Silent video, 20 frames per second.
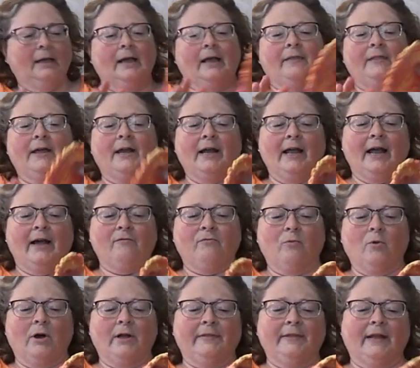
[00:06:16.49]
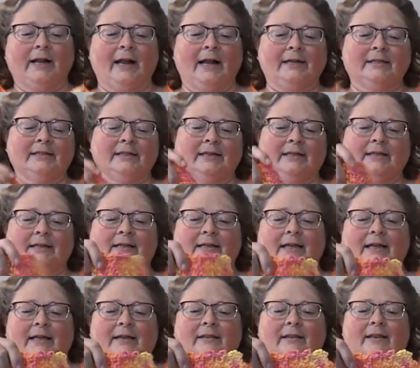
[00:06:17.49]
And then I have one that I did
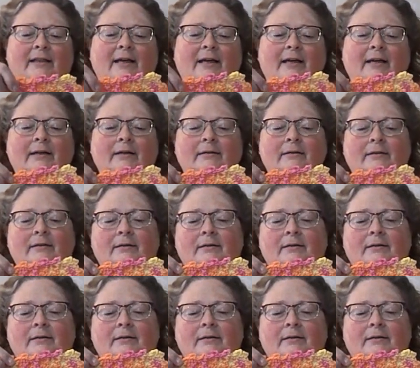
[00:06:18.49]
in the